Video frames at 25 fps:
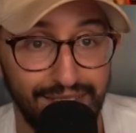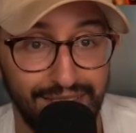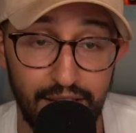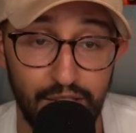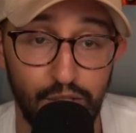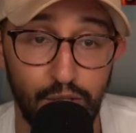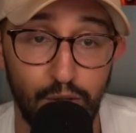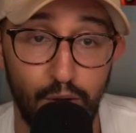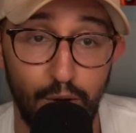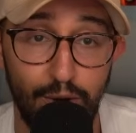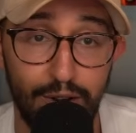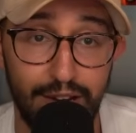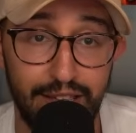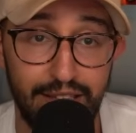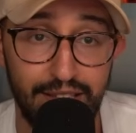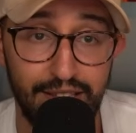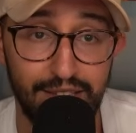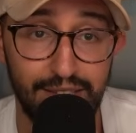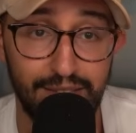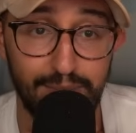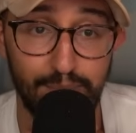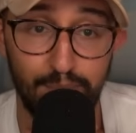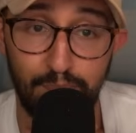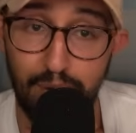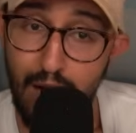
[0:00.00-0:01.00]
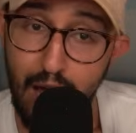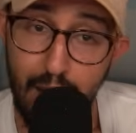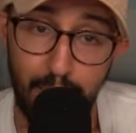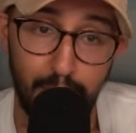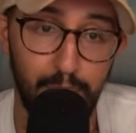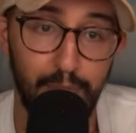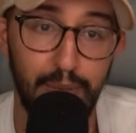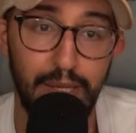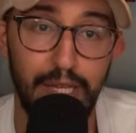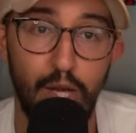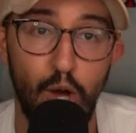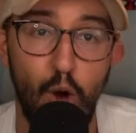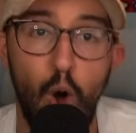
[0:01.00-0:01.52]
Next card is
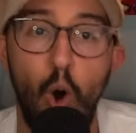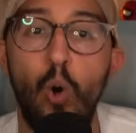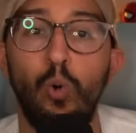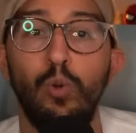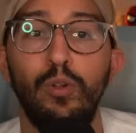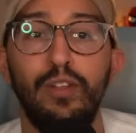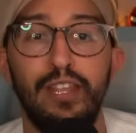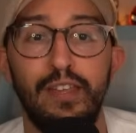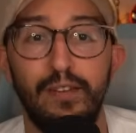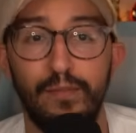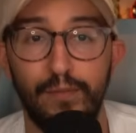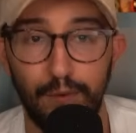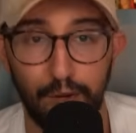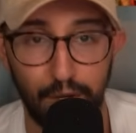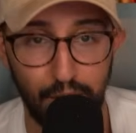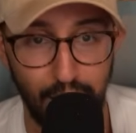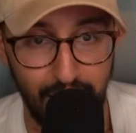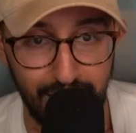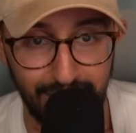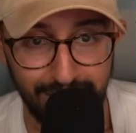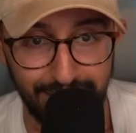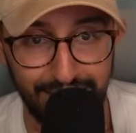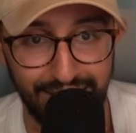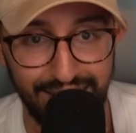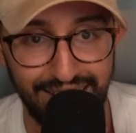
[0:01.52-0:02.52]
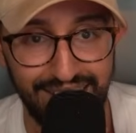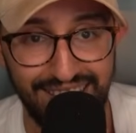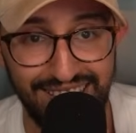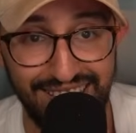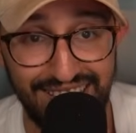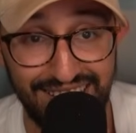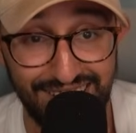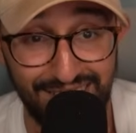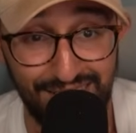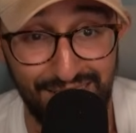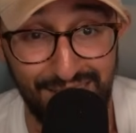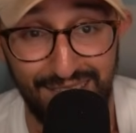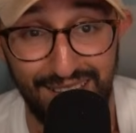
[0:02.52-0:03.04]
probably only for content, and
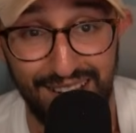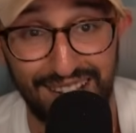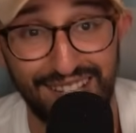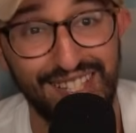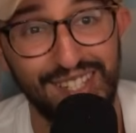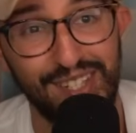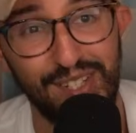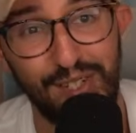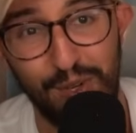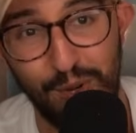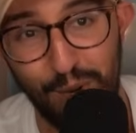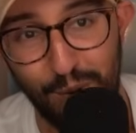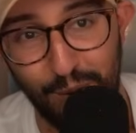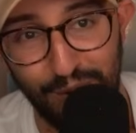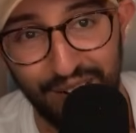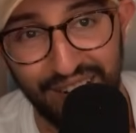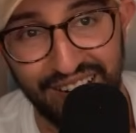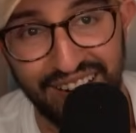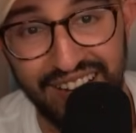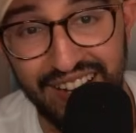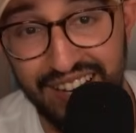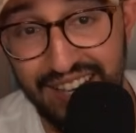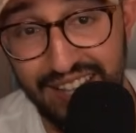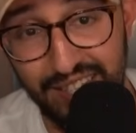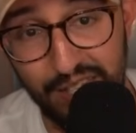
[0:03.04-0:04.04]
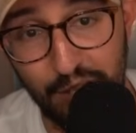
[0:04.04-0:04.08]
that's Dusknoir.